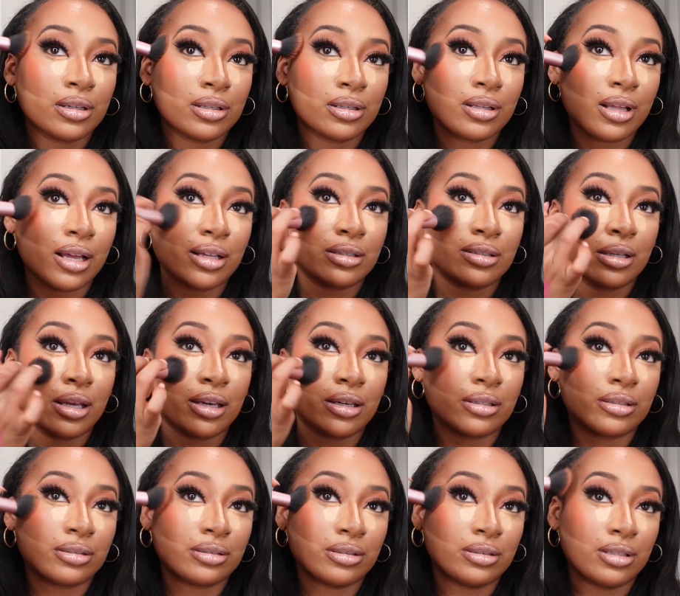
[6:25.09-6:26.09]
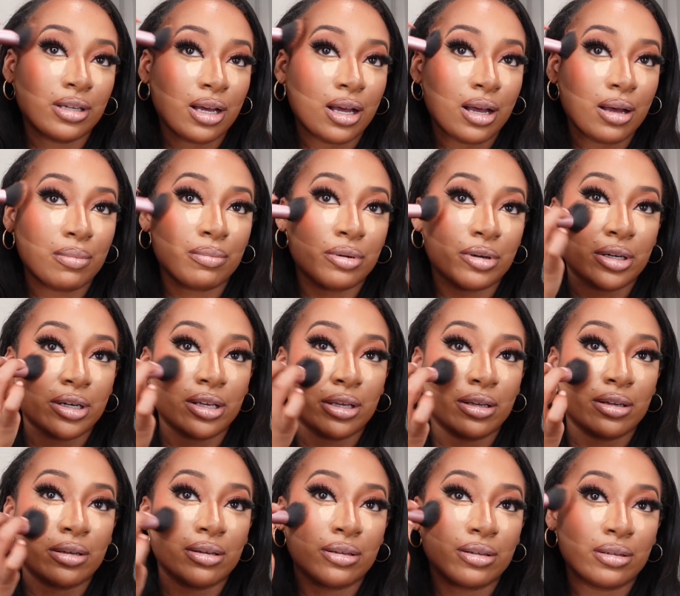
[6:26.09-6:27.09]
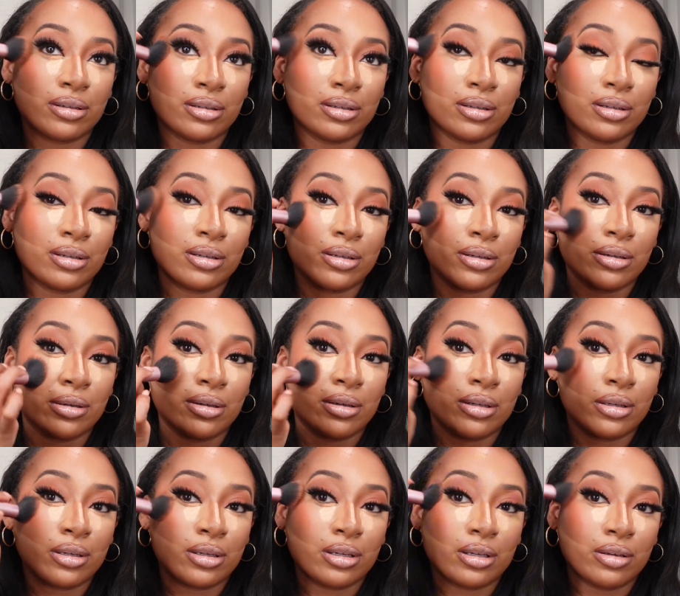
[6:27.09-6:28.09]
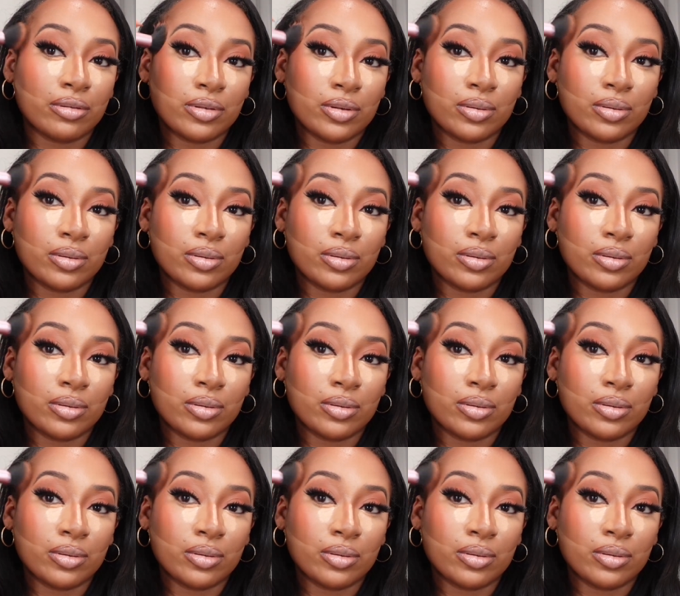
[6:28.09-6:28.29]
That's like dumb pretty. If